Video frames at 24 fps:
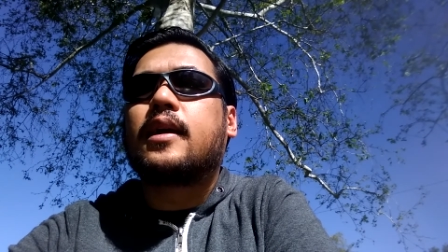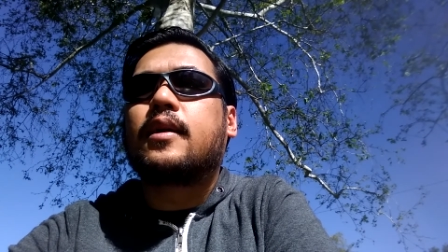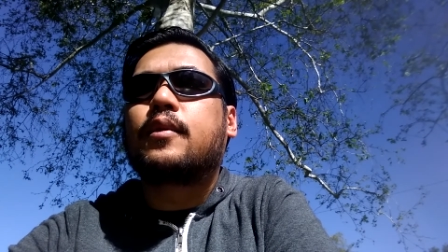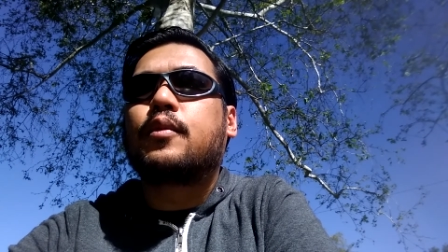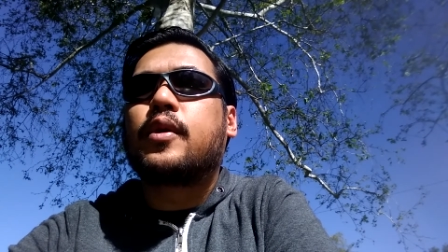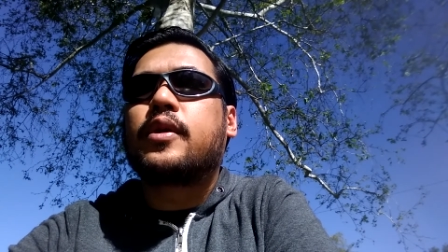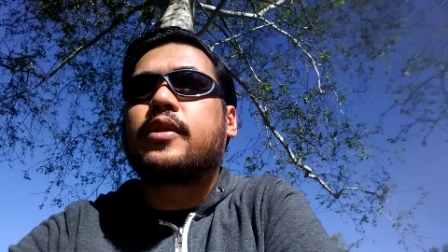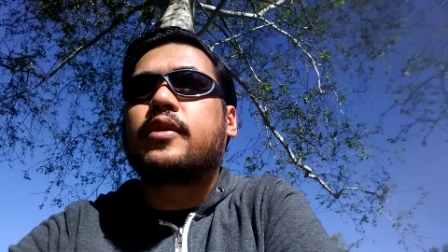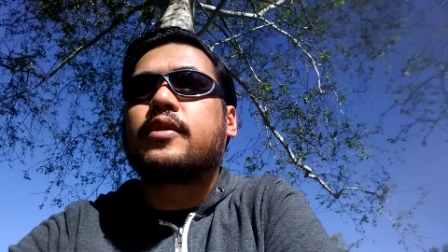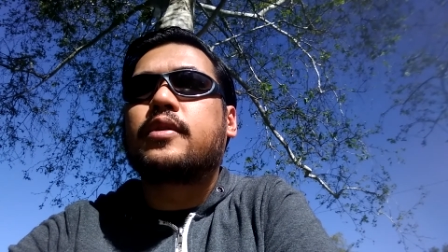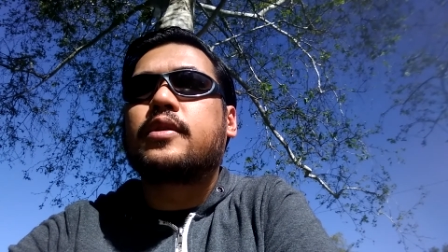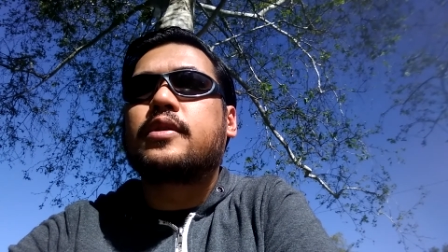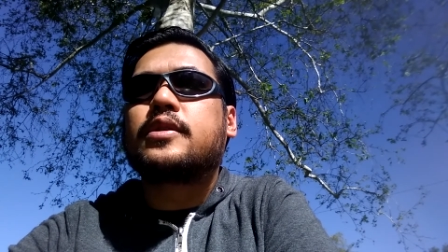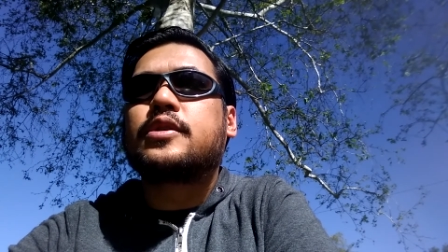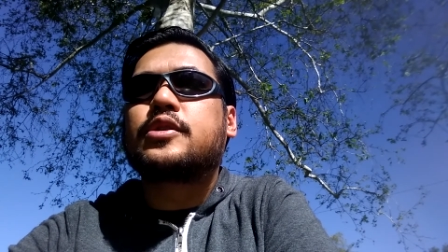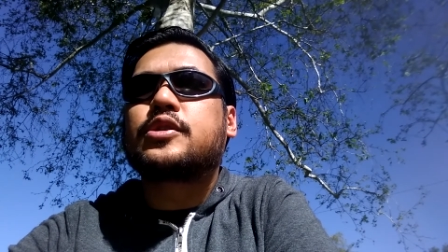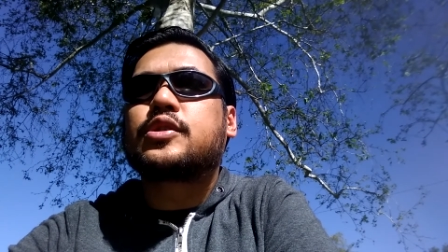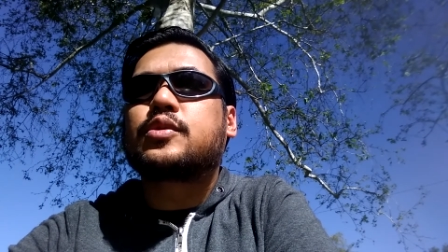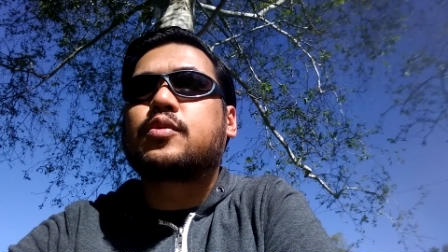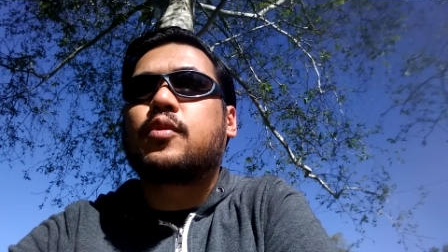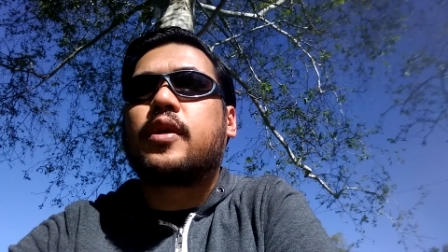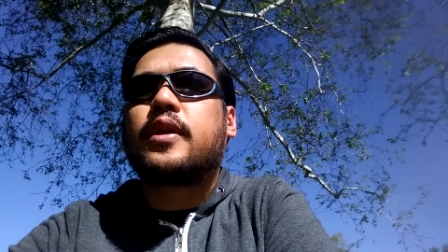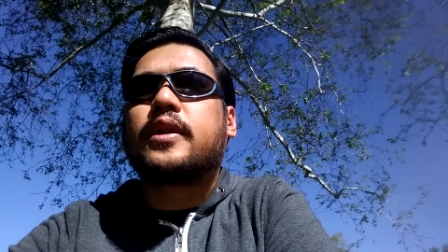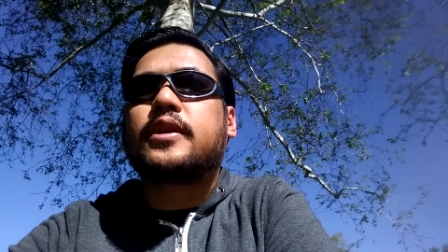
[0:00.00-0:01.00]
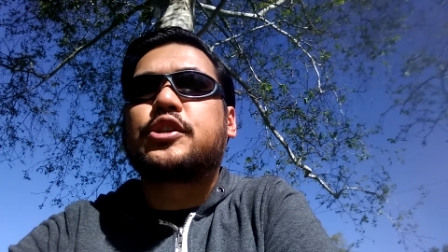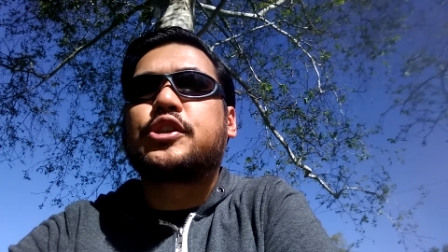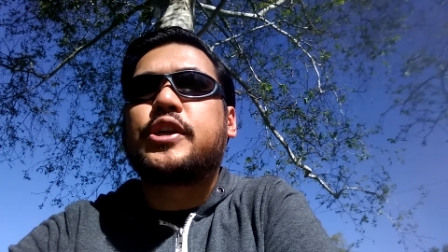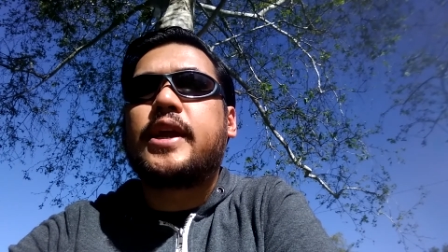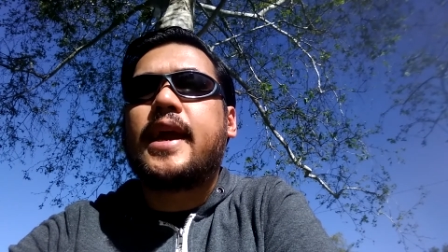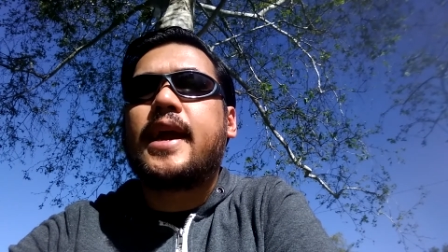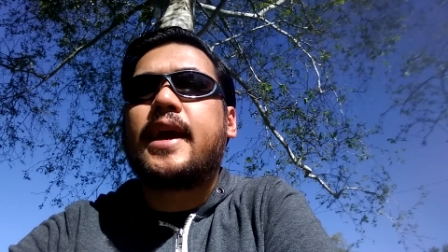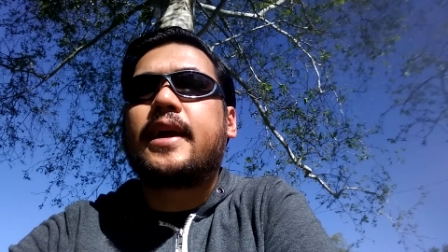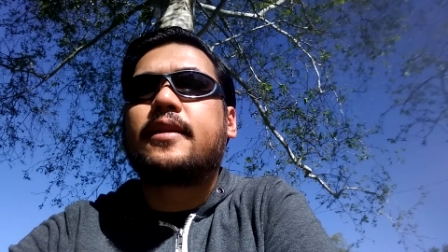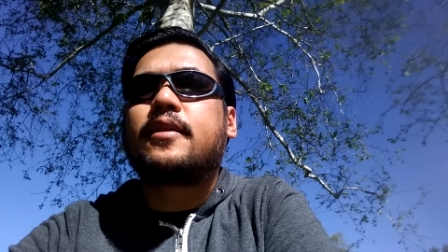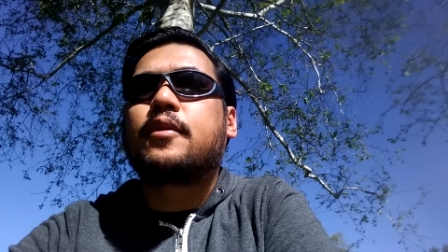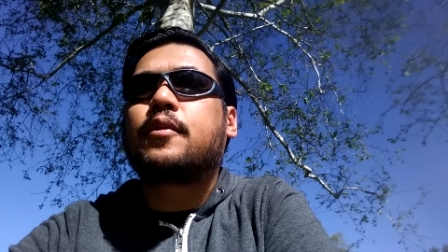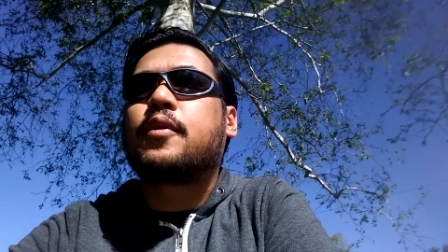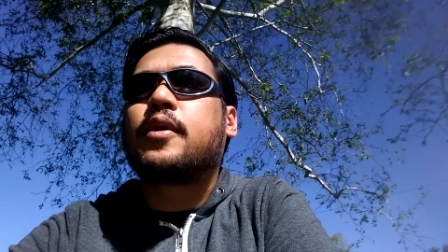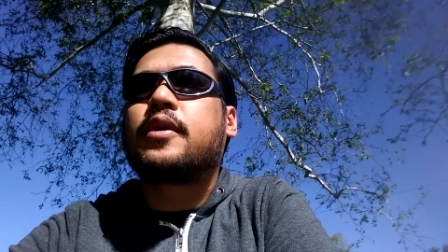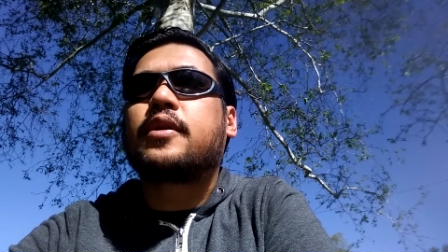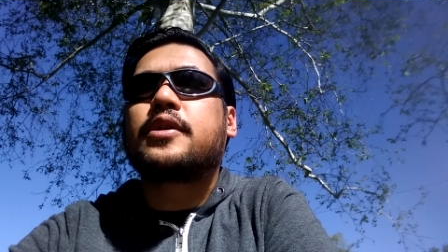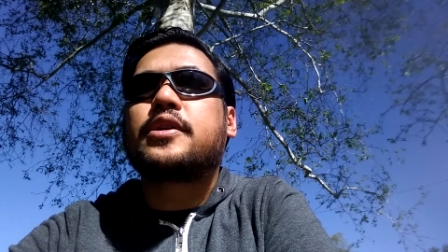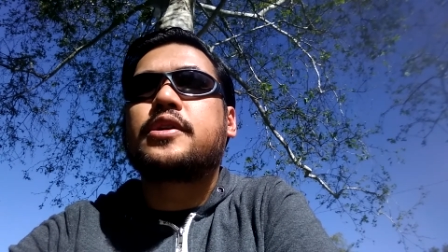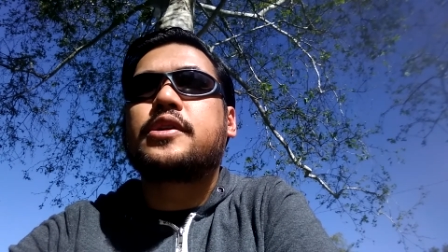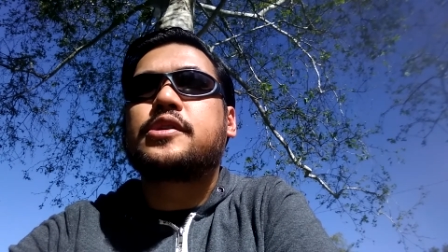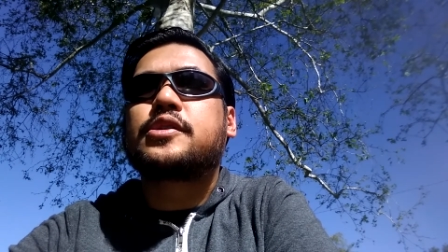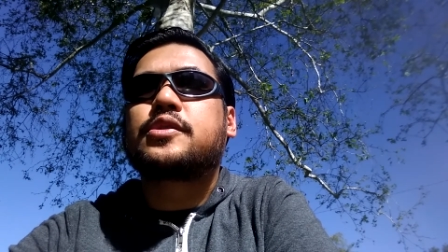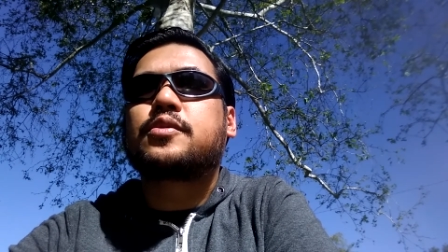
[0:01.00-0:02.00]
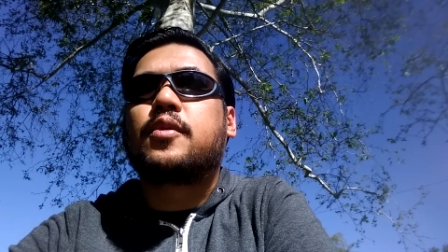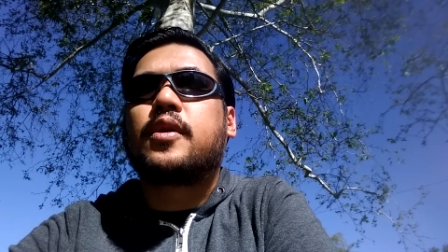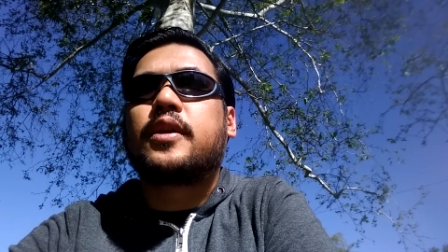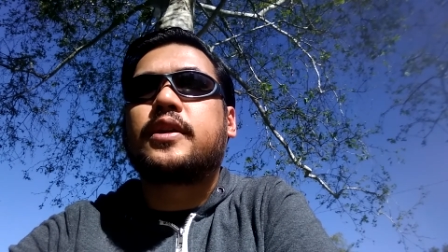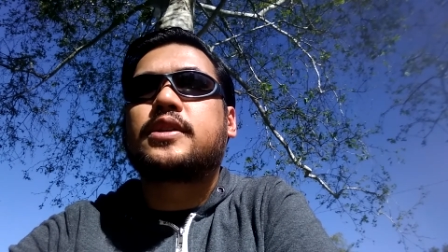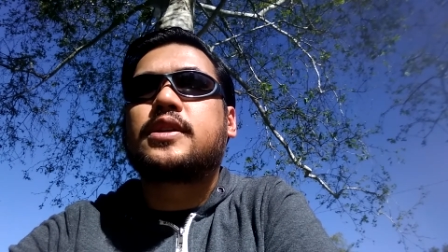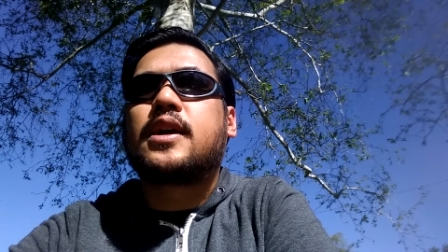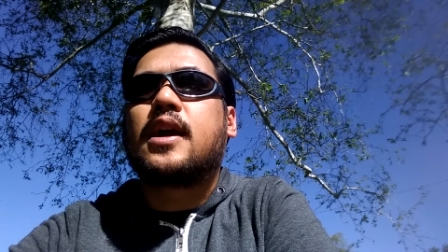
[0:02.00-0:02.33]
Whether you just want to chat, whether you just want to